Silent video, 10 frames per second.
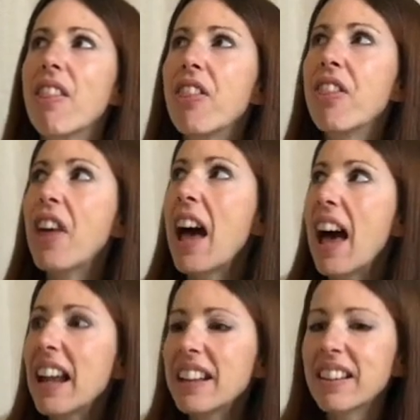
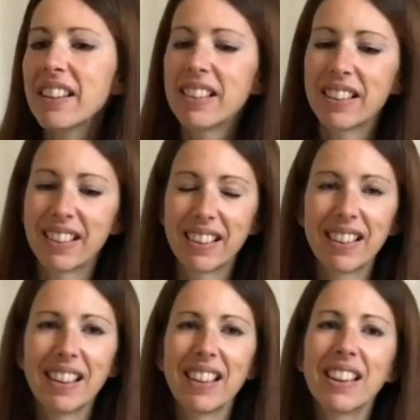Then
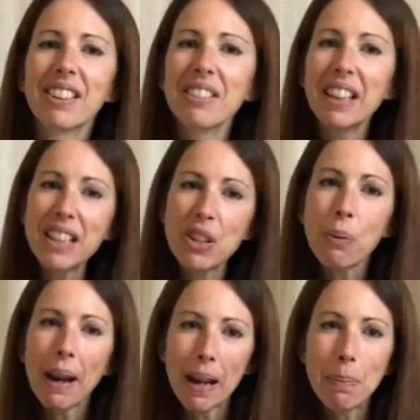you need to
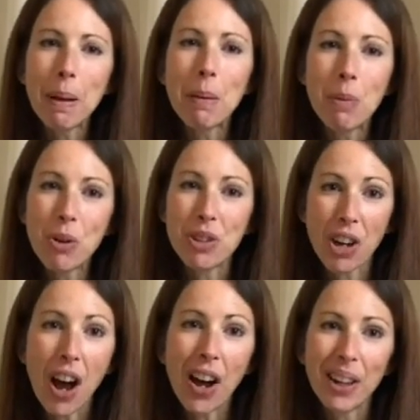wait a bit more
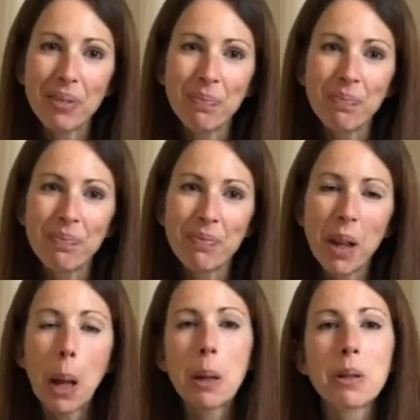time.
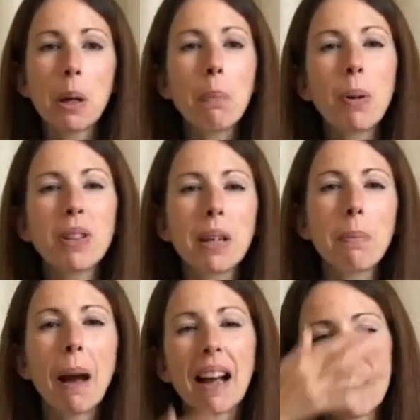So put it back